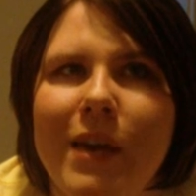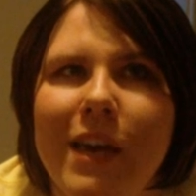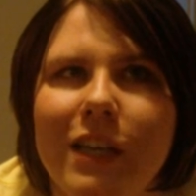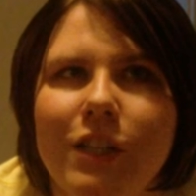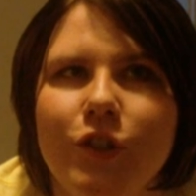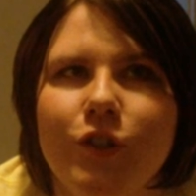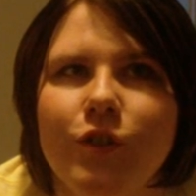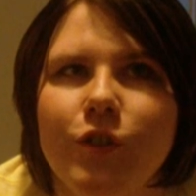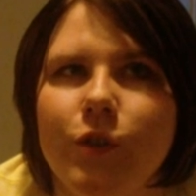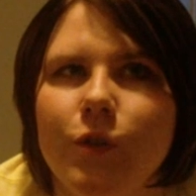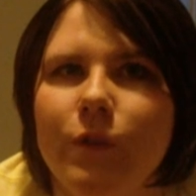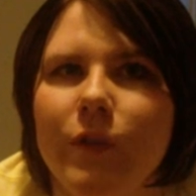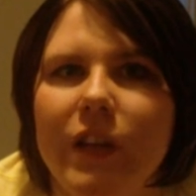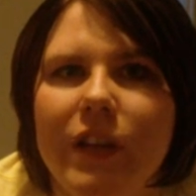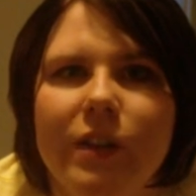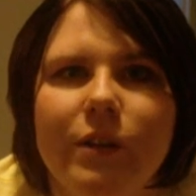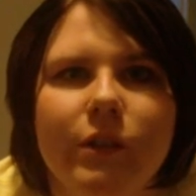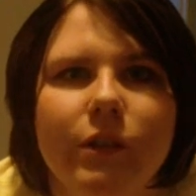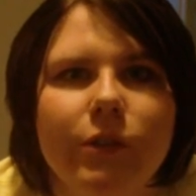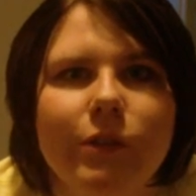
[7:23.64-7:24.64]
pictures or
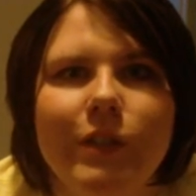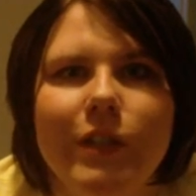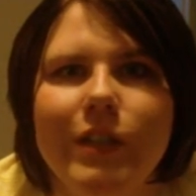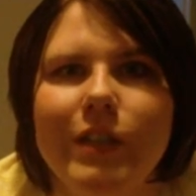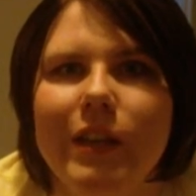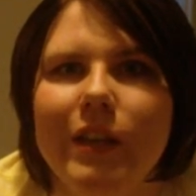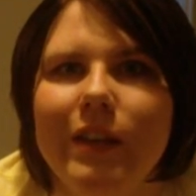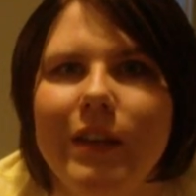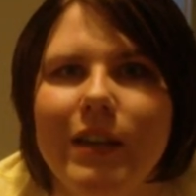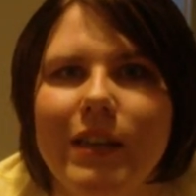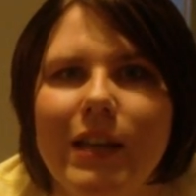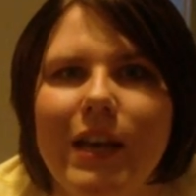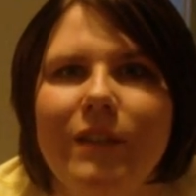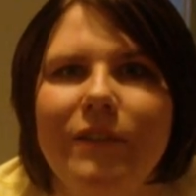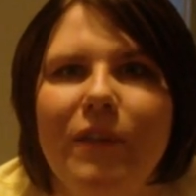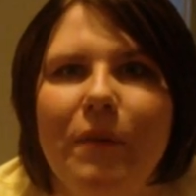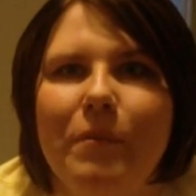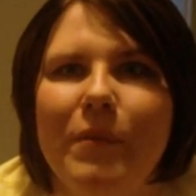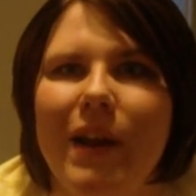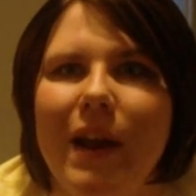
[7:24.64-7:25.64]
videos or anything like
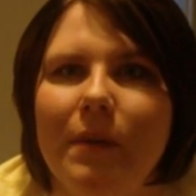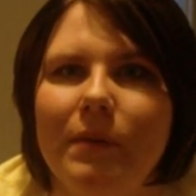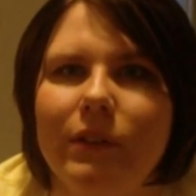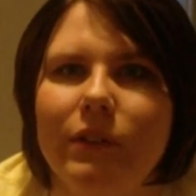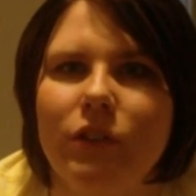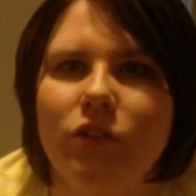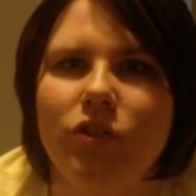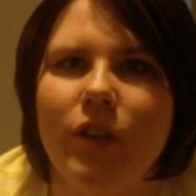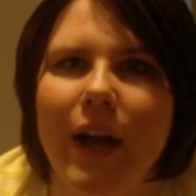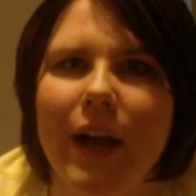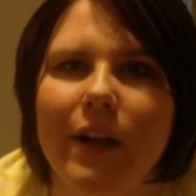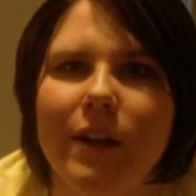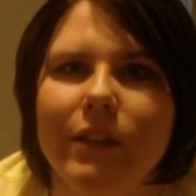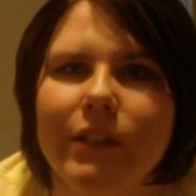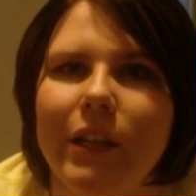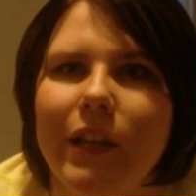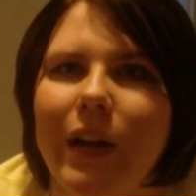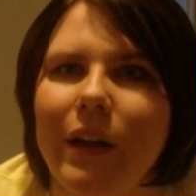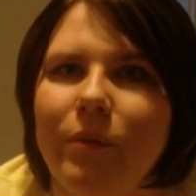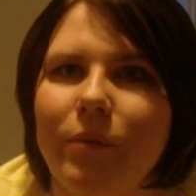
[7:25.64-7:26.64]
that from when I was a
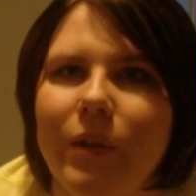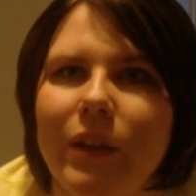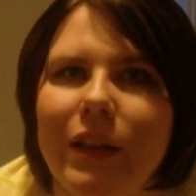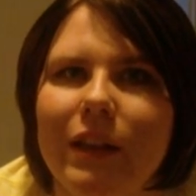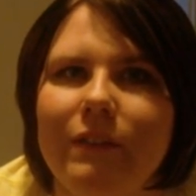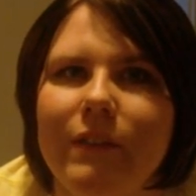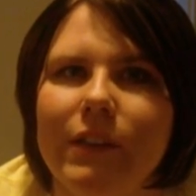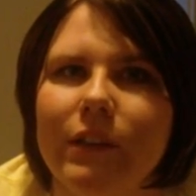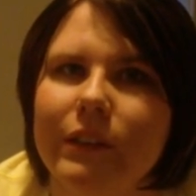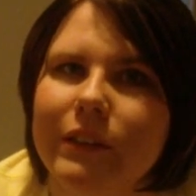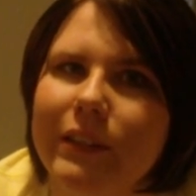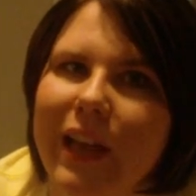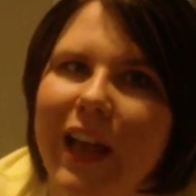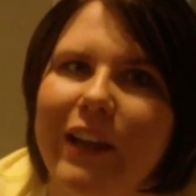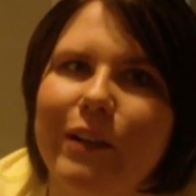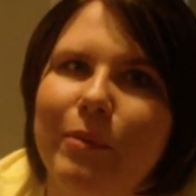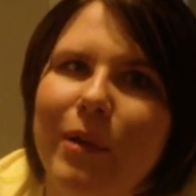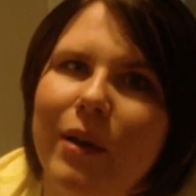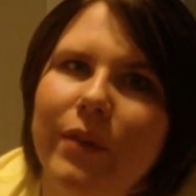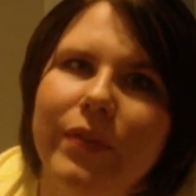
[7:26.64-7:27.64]
child, and I really feel
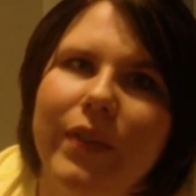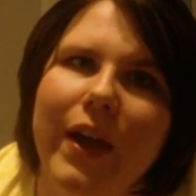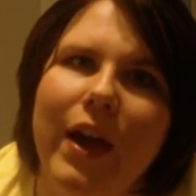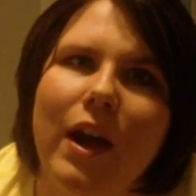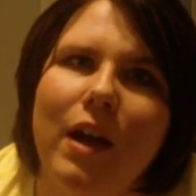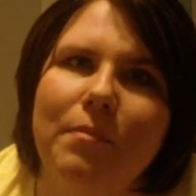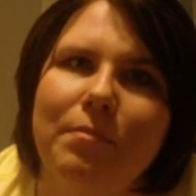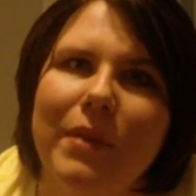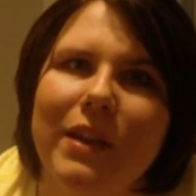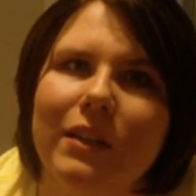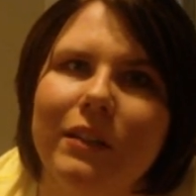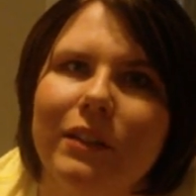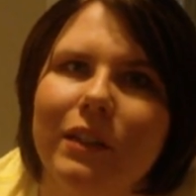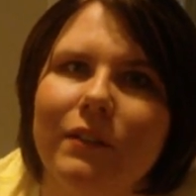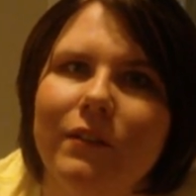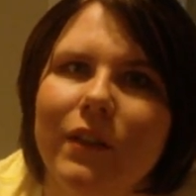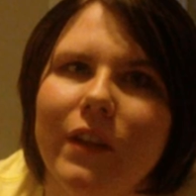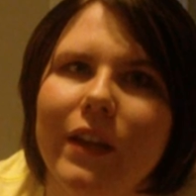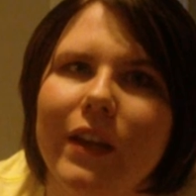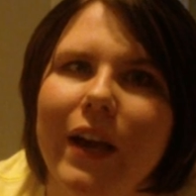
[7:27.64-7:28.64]
sad about that because
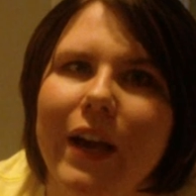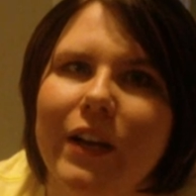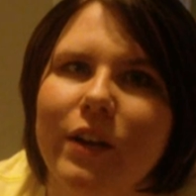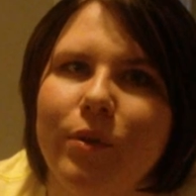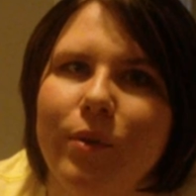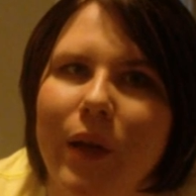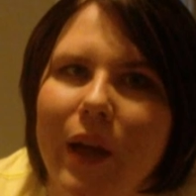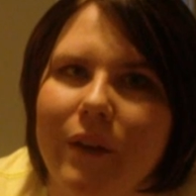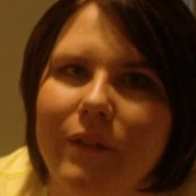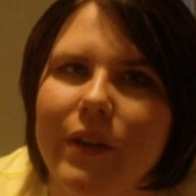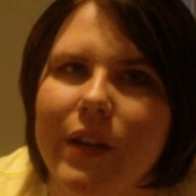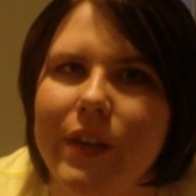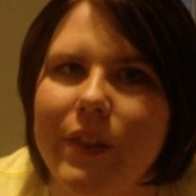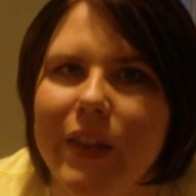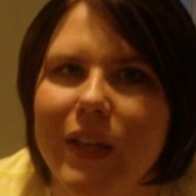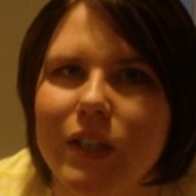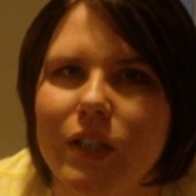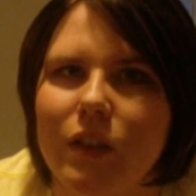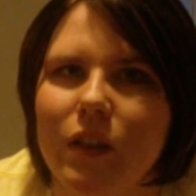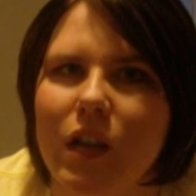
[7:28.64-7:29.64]
I feel like I don't have
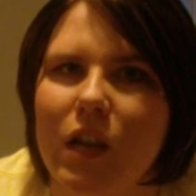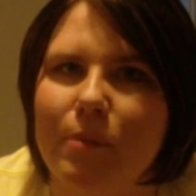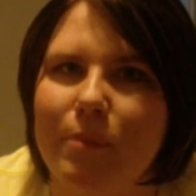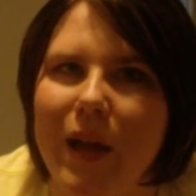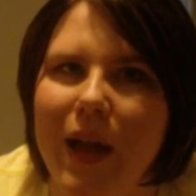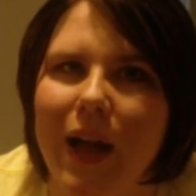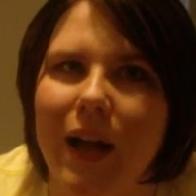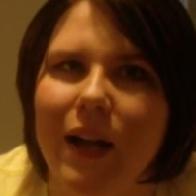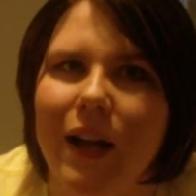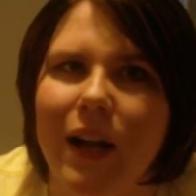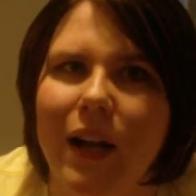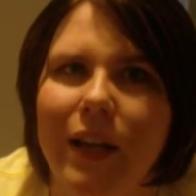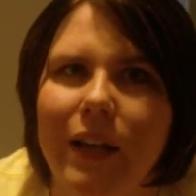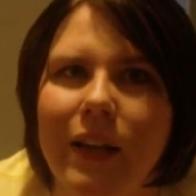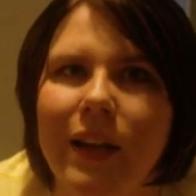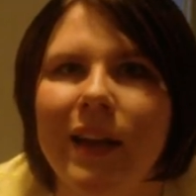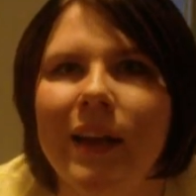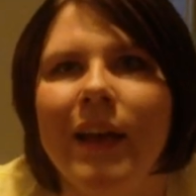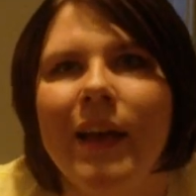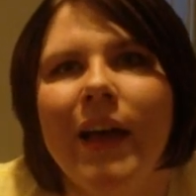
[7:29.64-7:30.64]
anything to look back
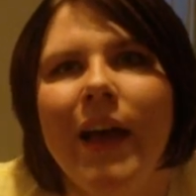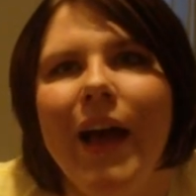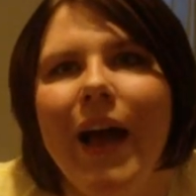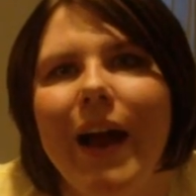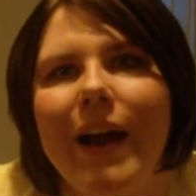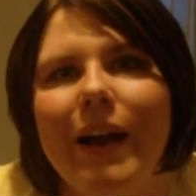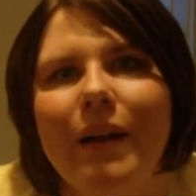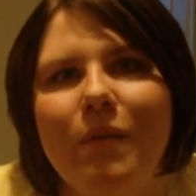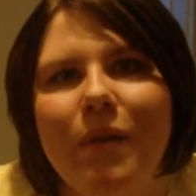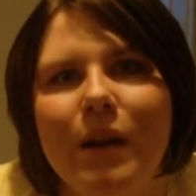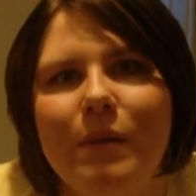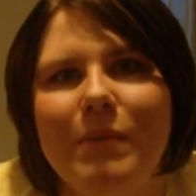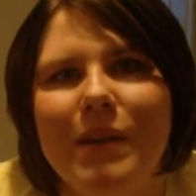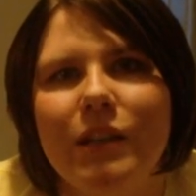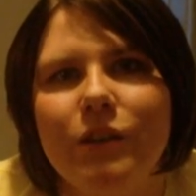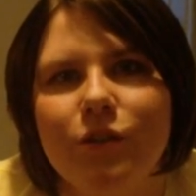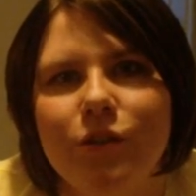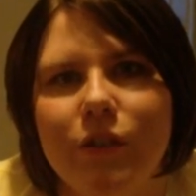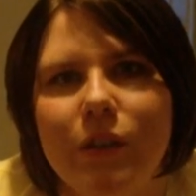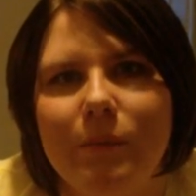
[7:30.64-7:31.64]
on, and I want to
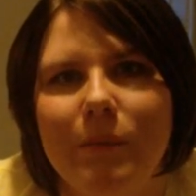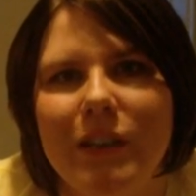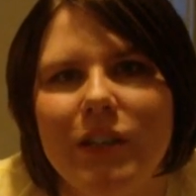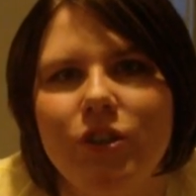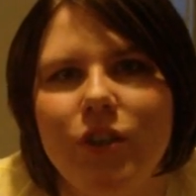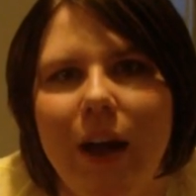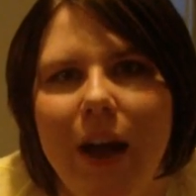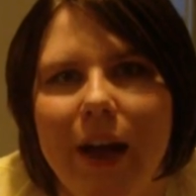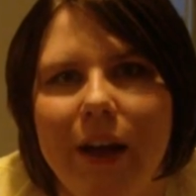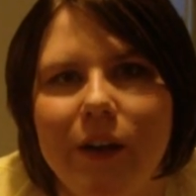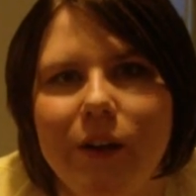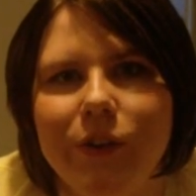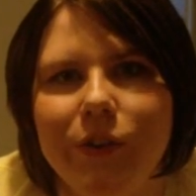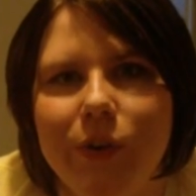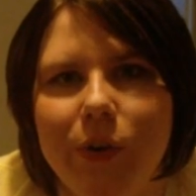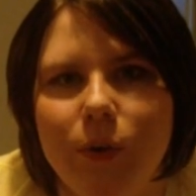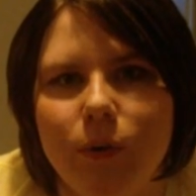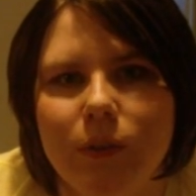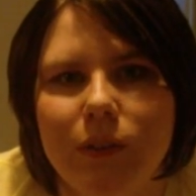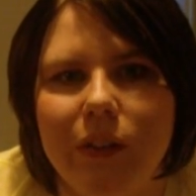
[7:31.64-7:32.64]
make sure that my
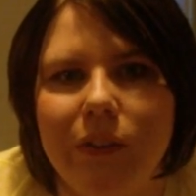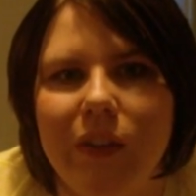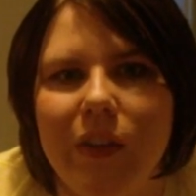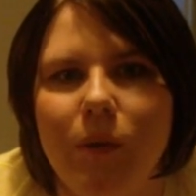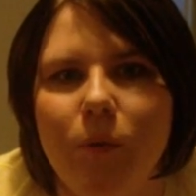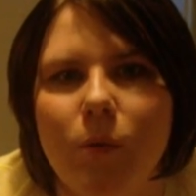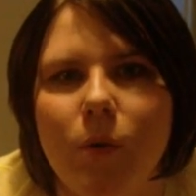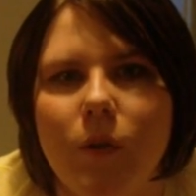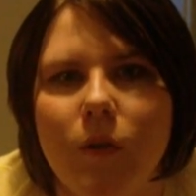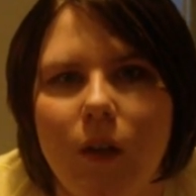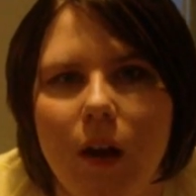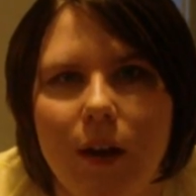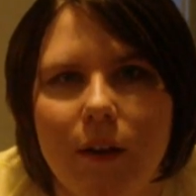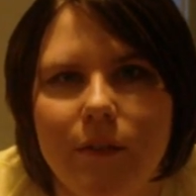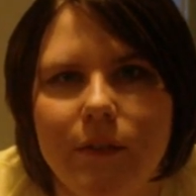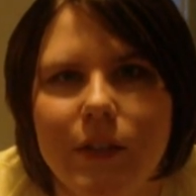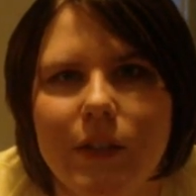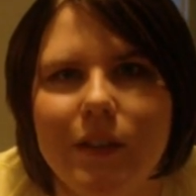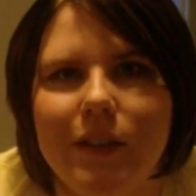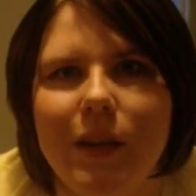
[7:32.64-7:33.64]
child knows that they were
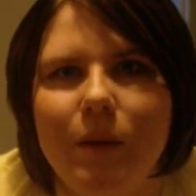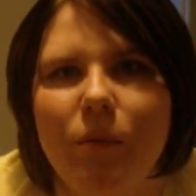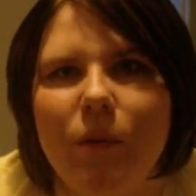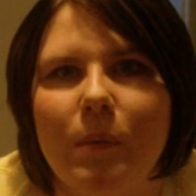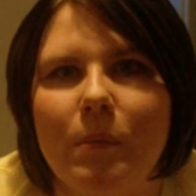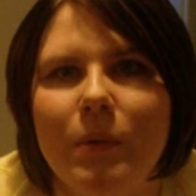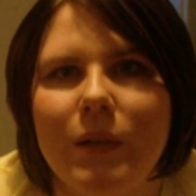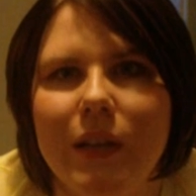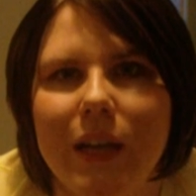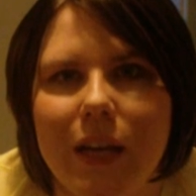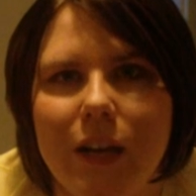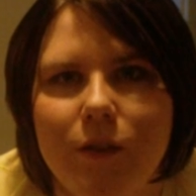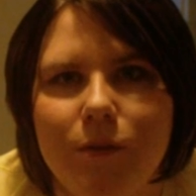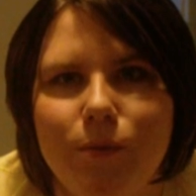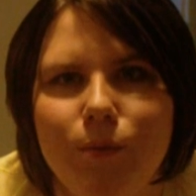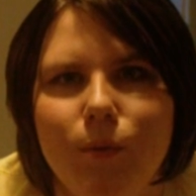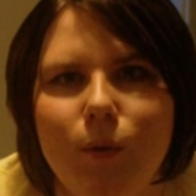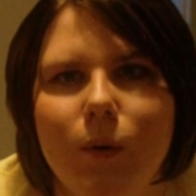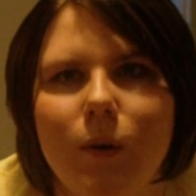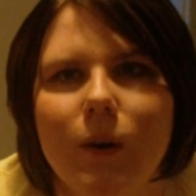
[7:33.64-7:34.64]
loved and they were planned
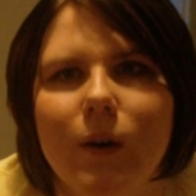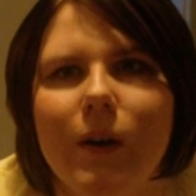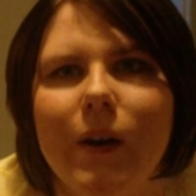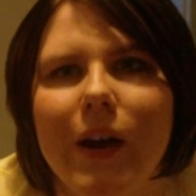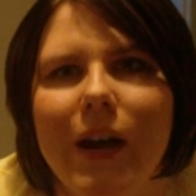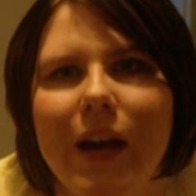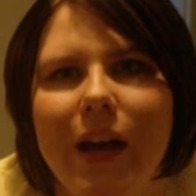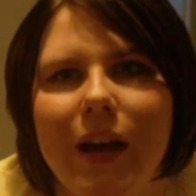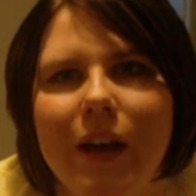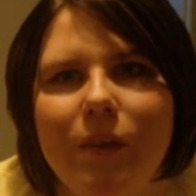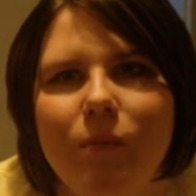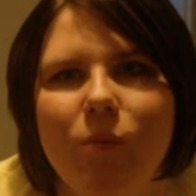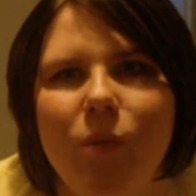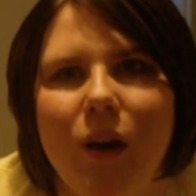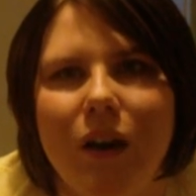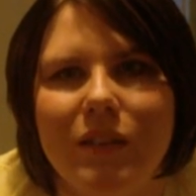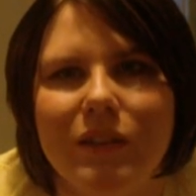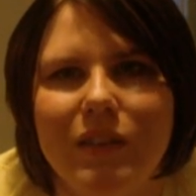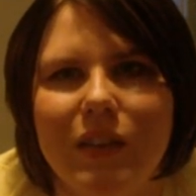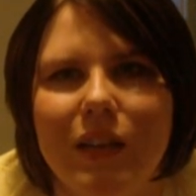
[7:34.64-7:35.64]
for and
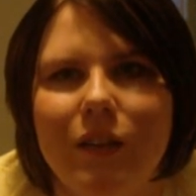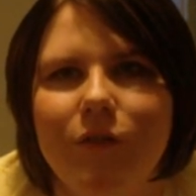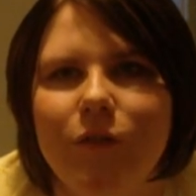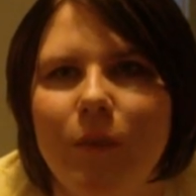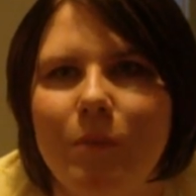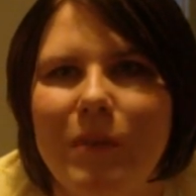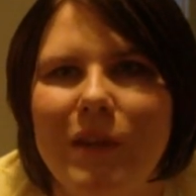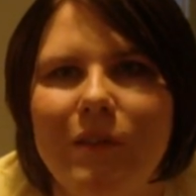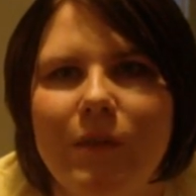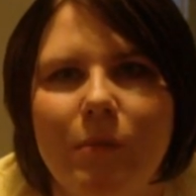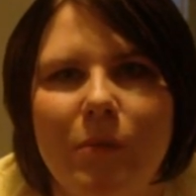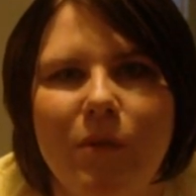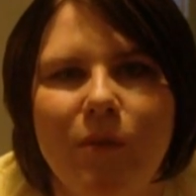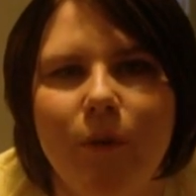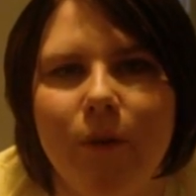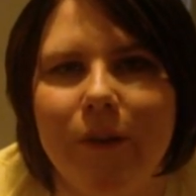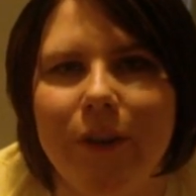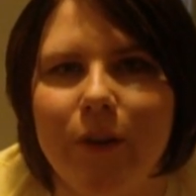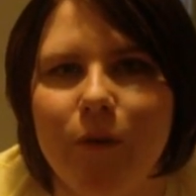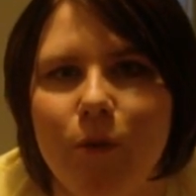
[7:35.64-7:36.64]
wanted from even
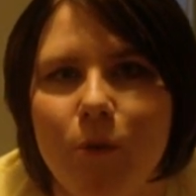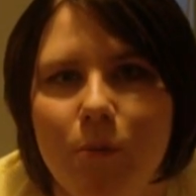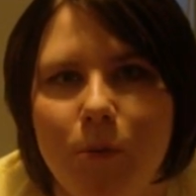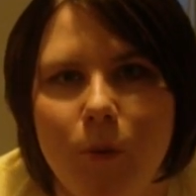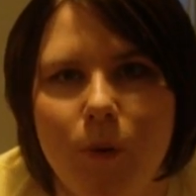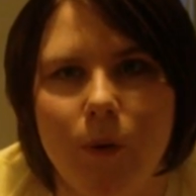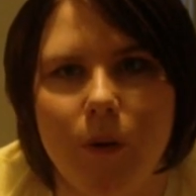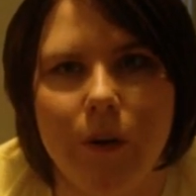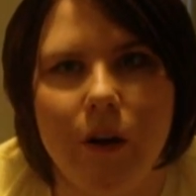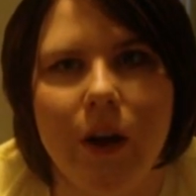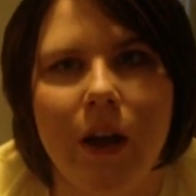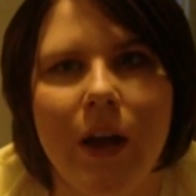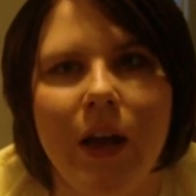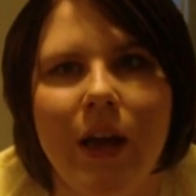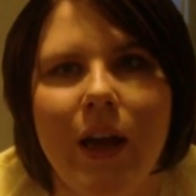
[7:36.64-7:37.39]
before they were born.